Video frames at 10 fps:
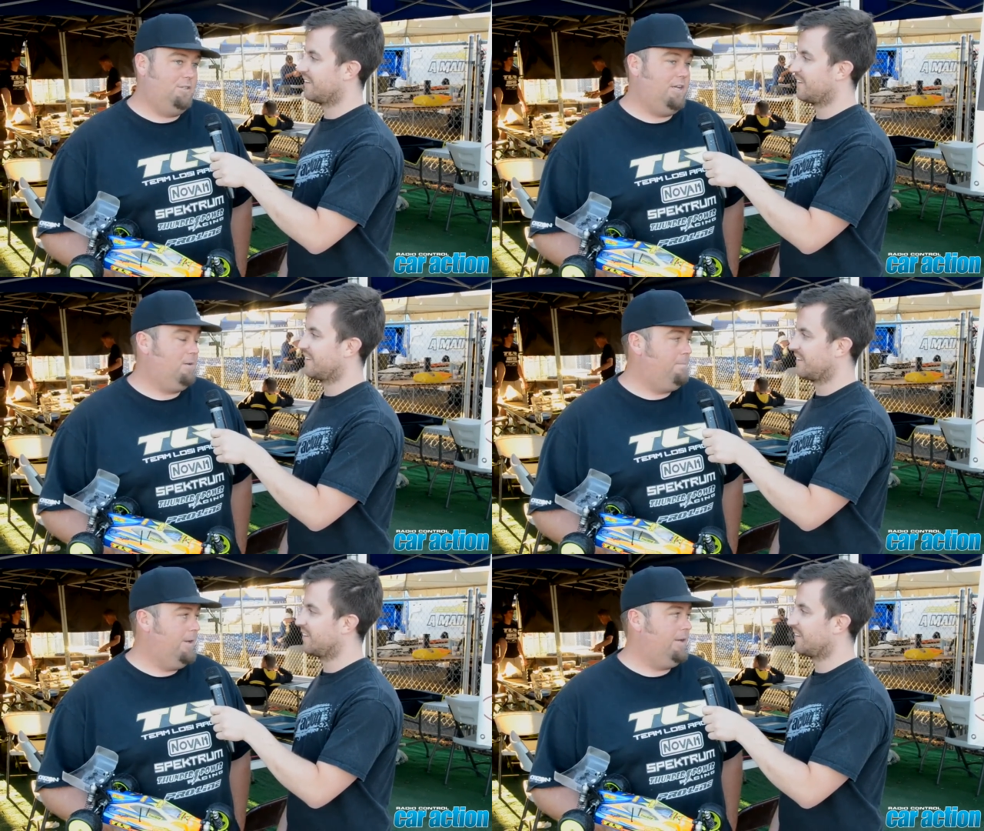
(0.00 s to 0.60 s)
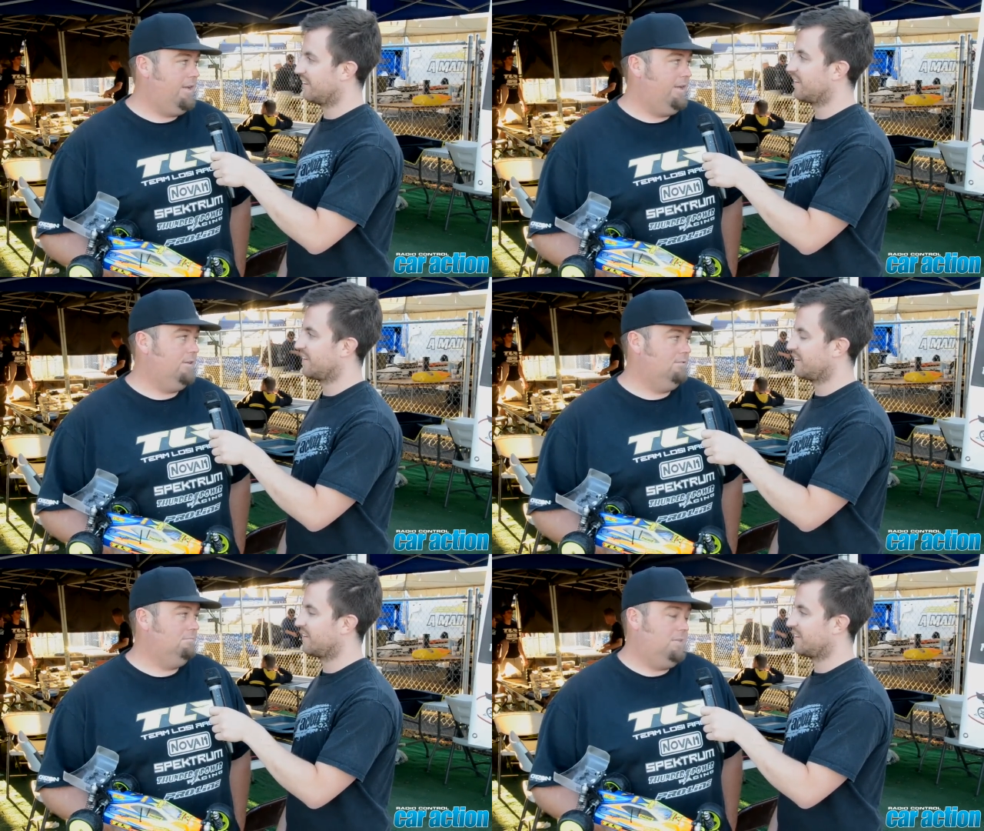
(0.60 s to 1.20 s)
Speaker 1: you take a big hit,
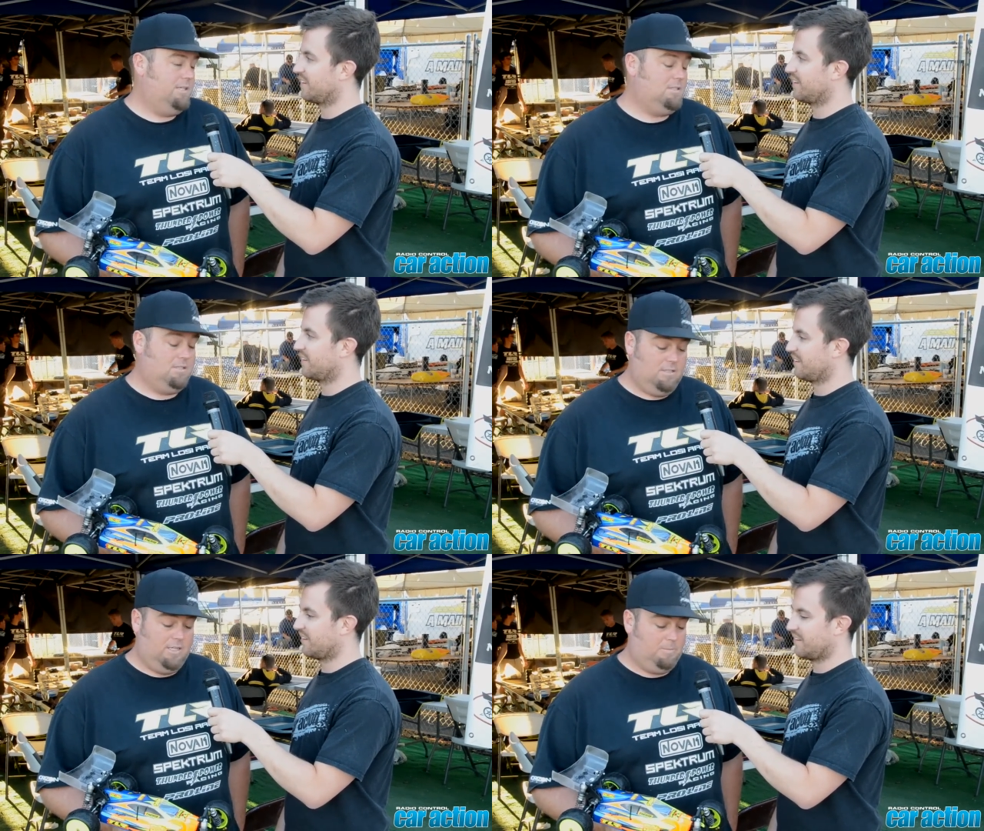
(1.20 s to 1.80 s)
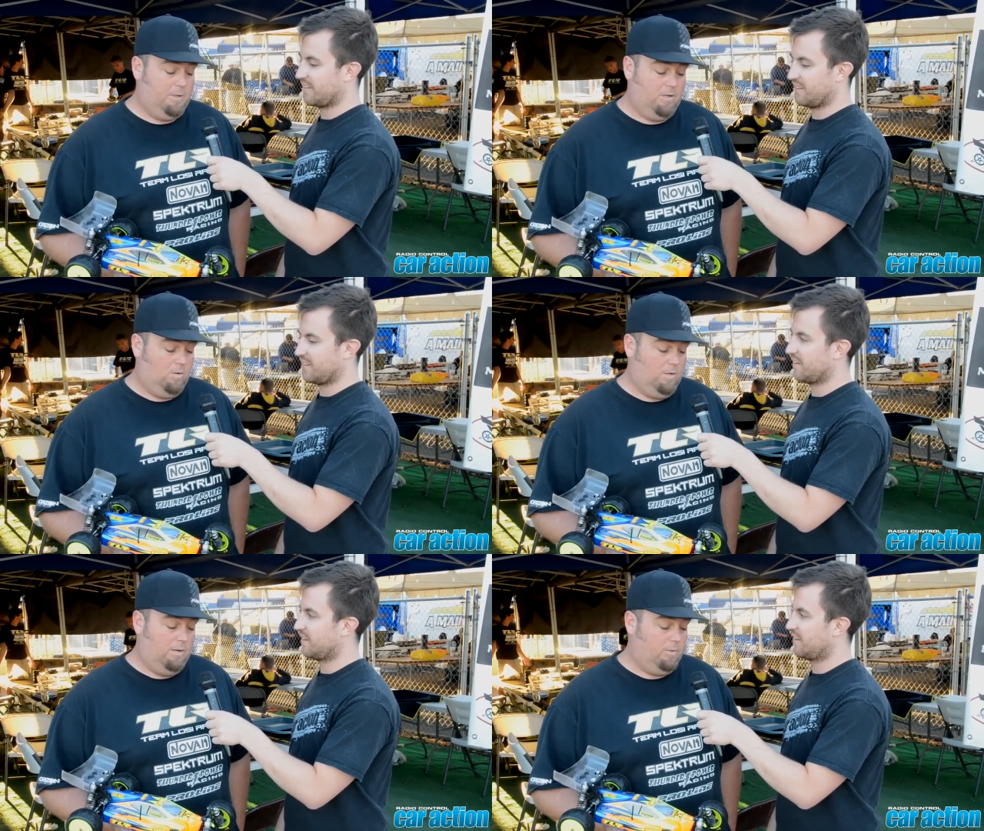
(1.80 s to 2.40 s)
it's it's been
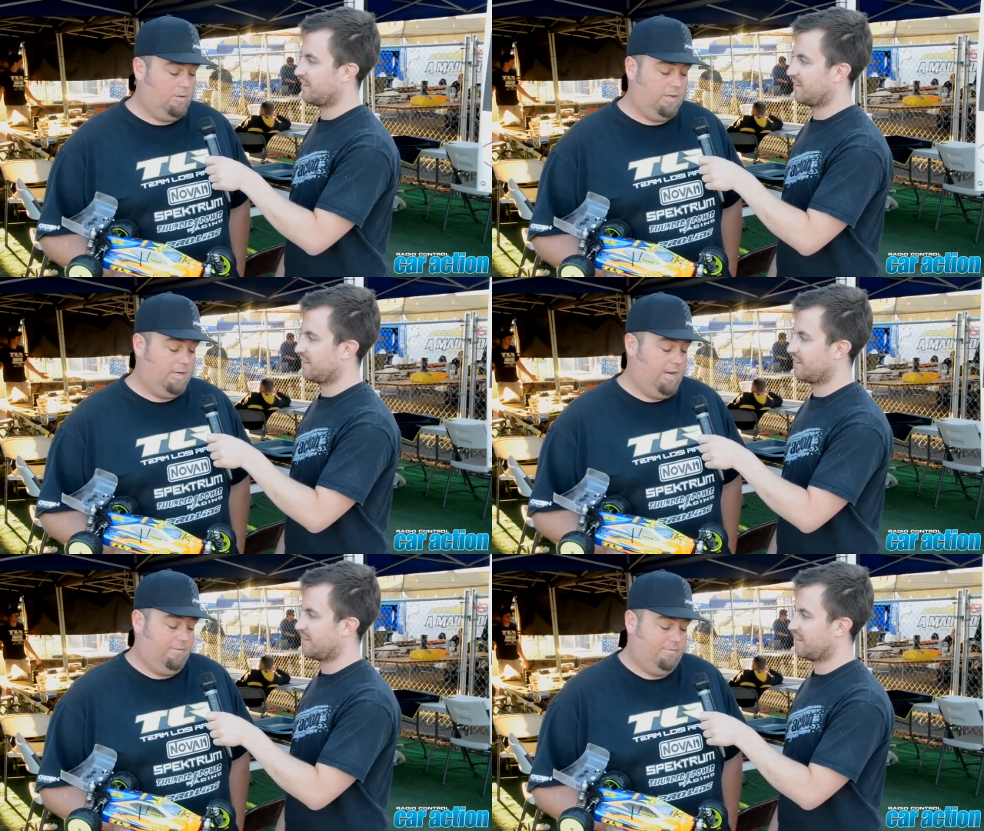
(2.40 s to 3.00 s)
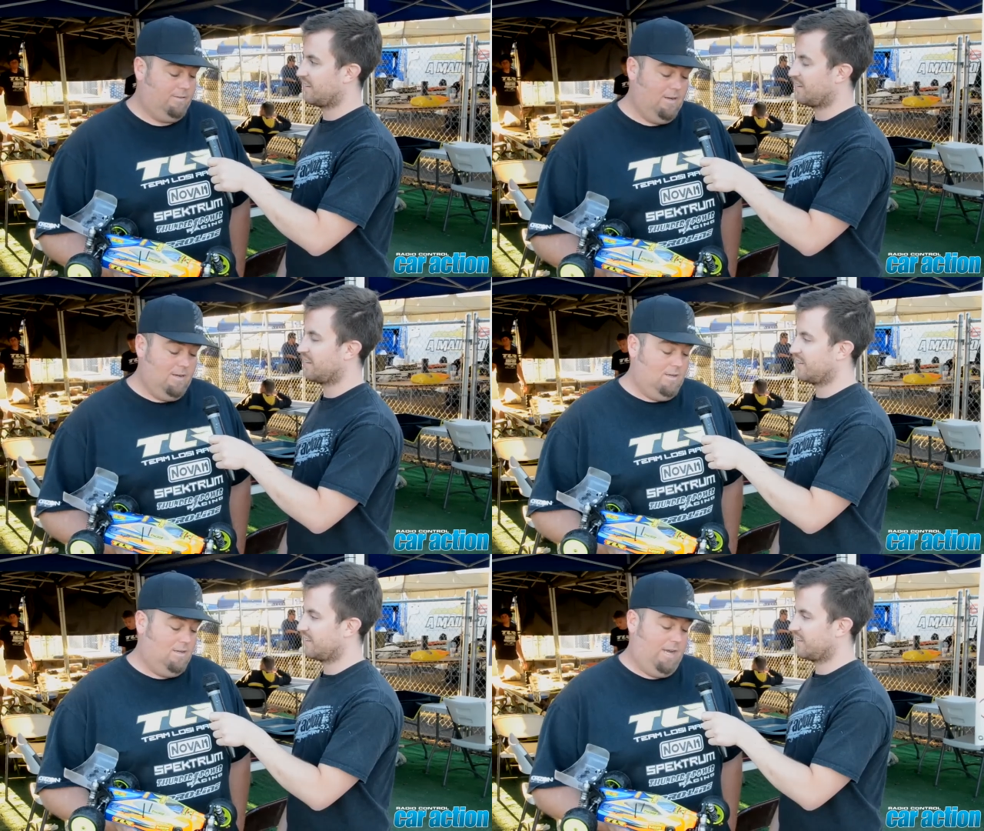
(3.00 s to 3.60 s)
holding up real good. I've
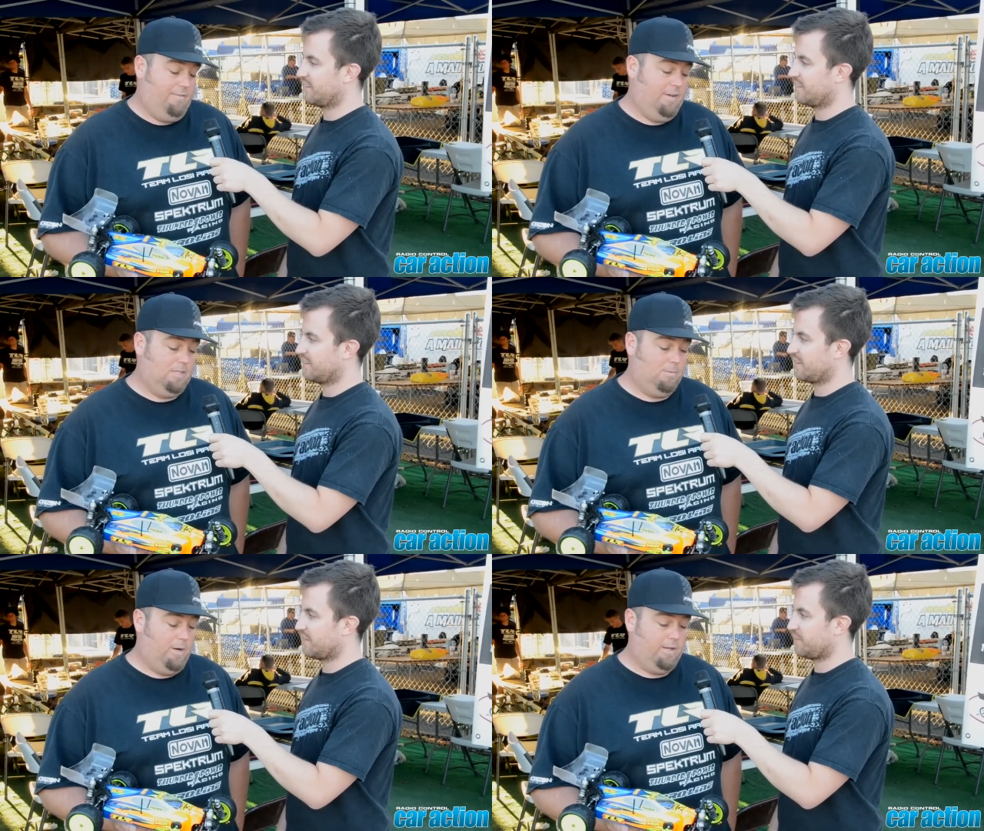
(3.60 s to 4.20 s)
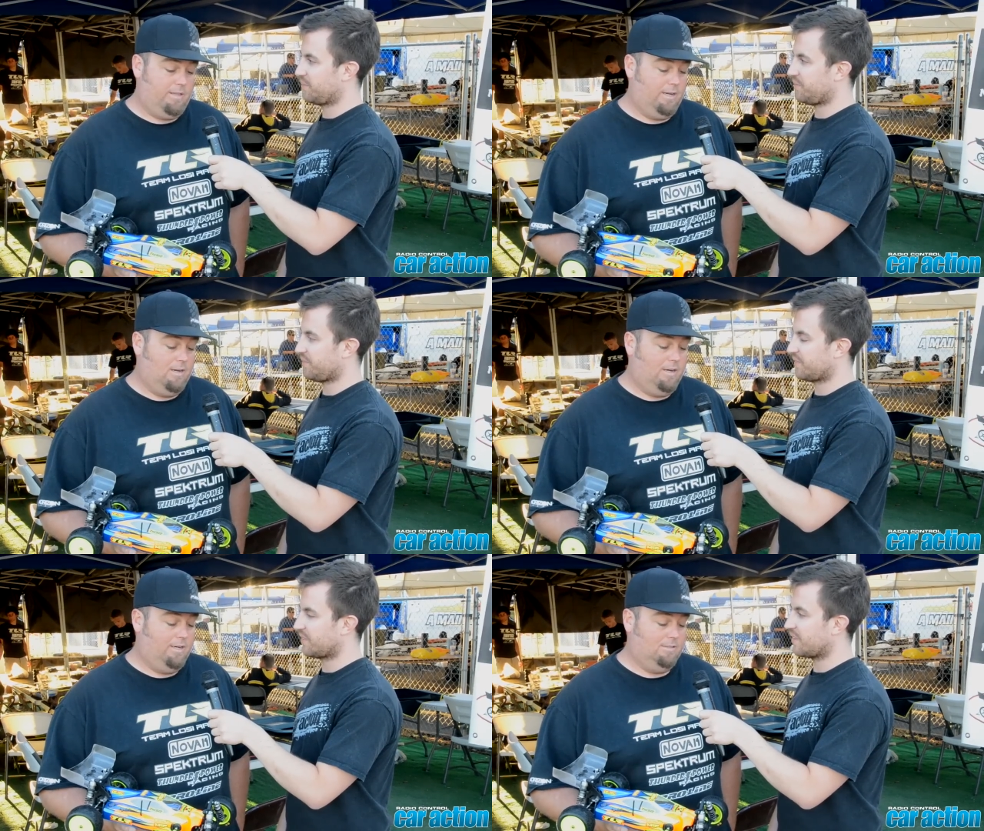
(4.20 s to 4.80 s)
I've yet to break a thing
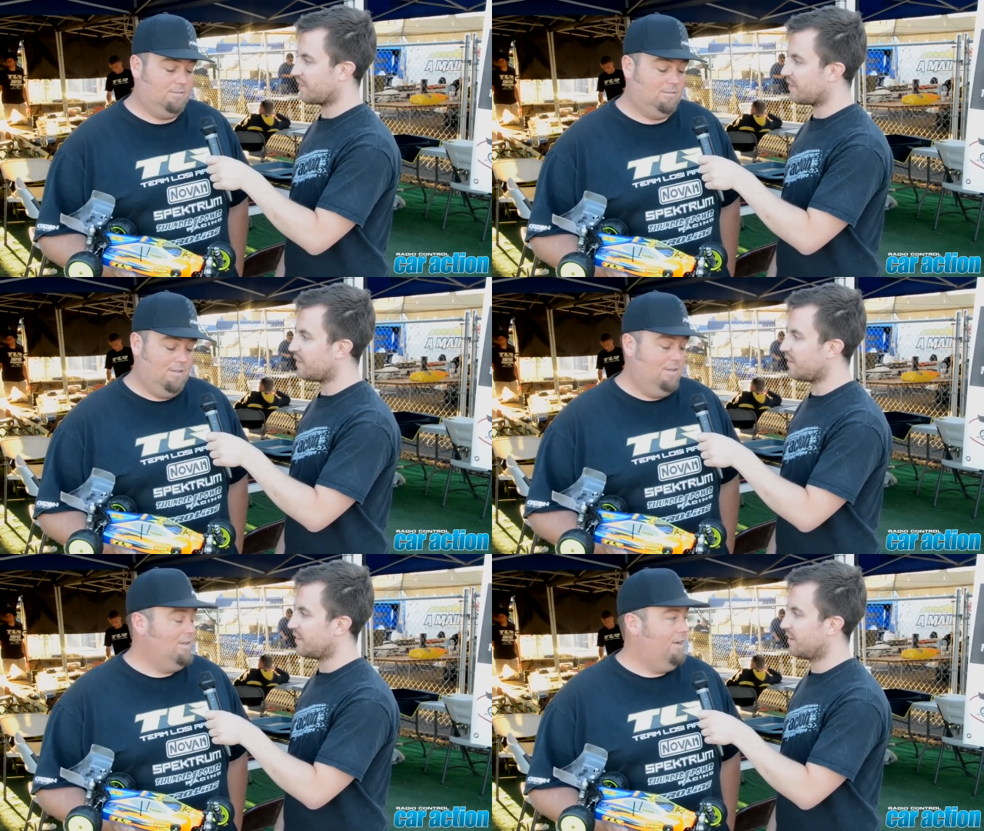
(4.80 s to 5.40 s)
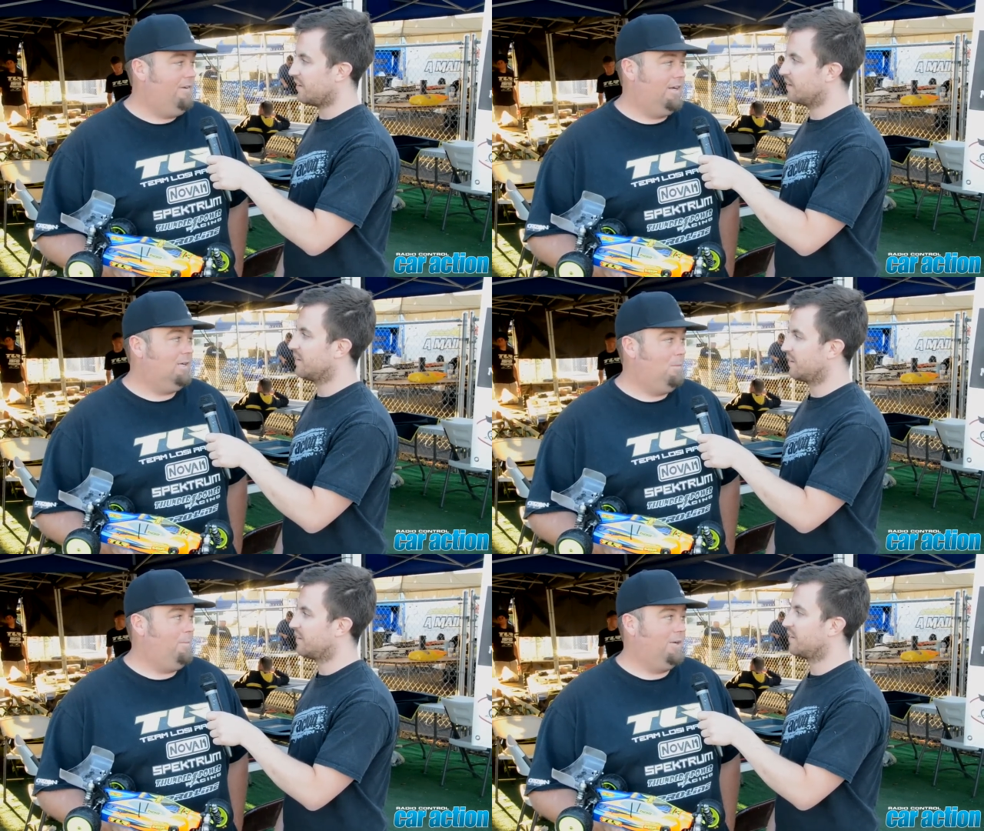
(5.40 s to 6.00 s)
on it, and I've had a
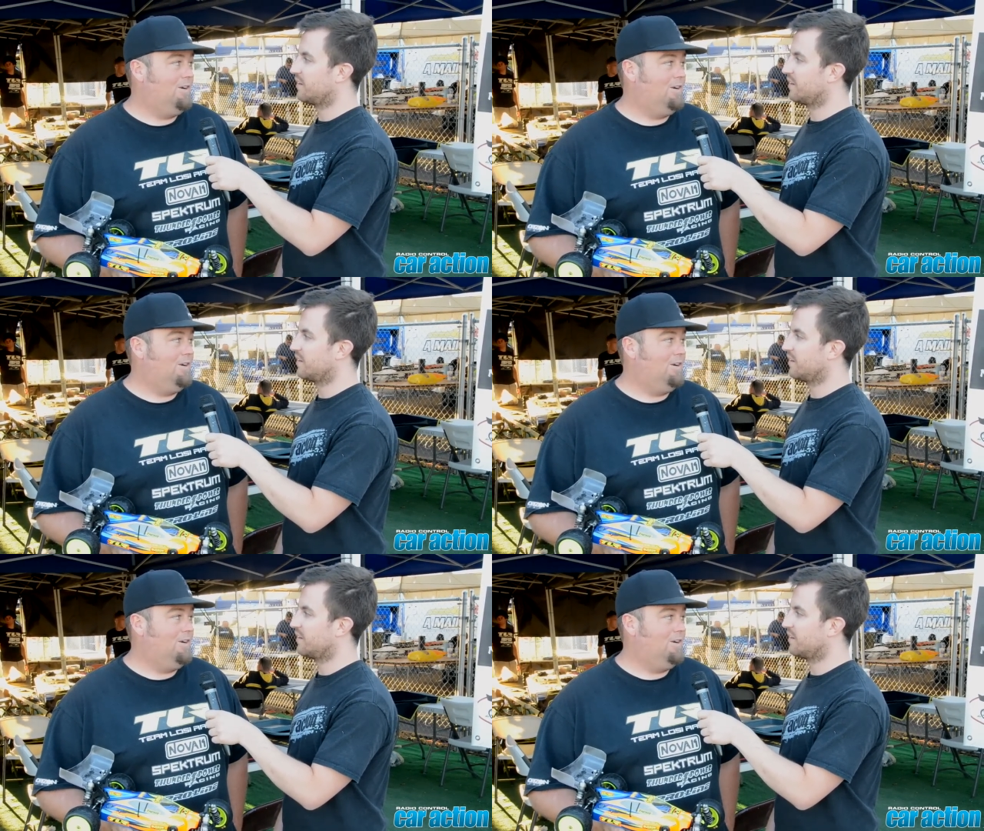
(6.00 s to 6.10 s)
couple big